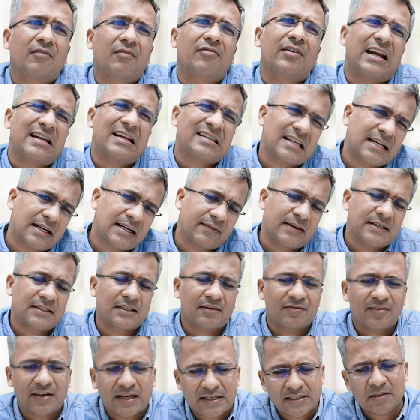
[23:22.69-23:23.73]
financial
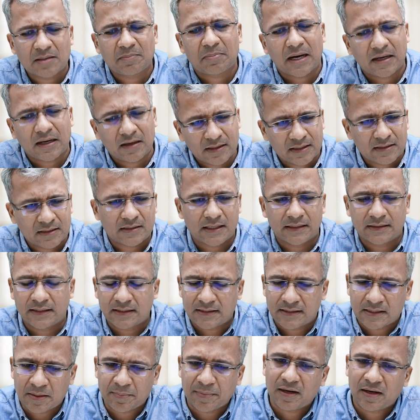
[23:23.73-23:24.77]
advisor. Financial planner is, I
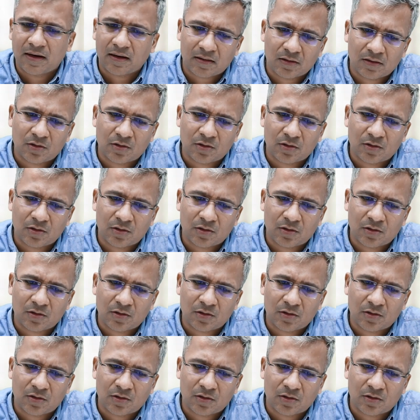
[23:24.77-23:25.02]
think, similar.